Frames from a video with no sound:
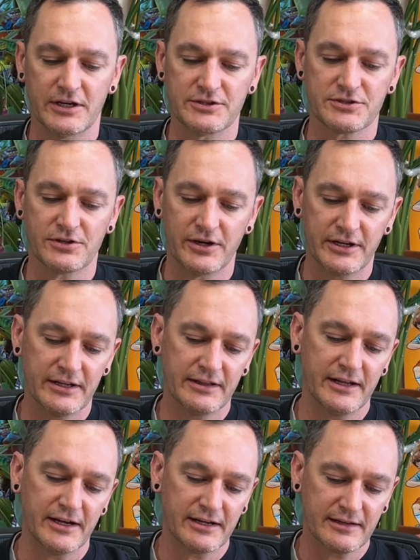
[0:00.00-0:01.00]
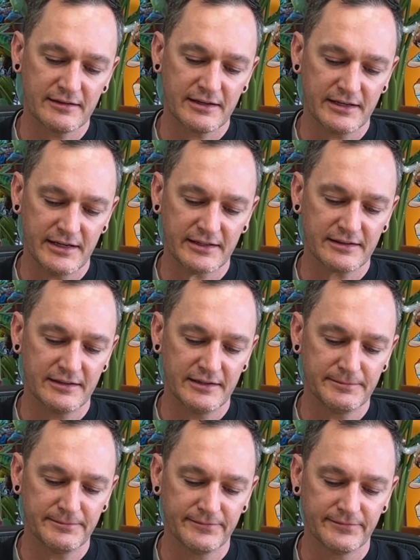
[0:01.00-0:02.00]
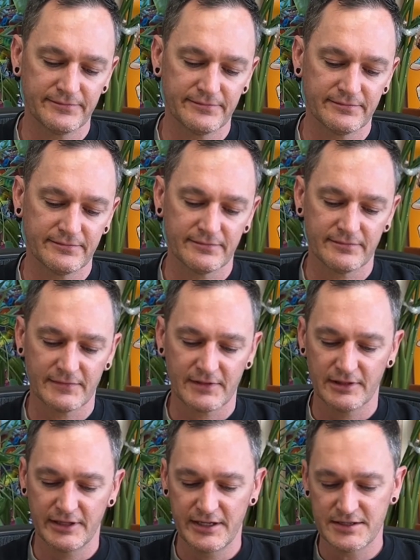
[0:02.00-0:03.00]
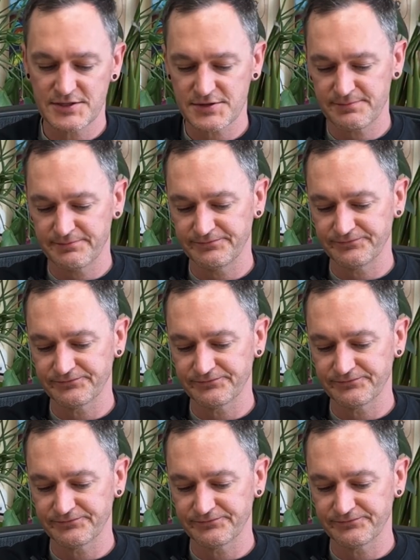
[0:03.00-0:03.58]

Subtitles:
start it and then I connect the leads.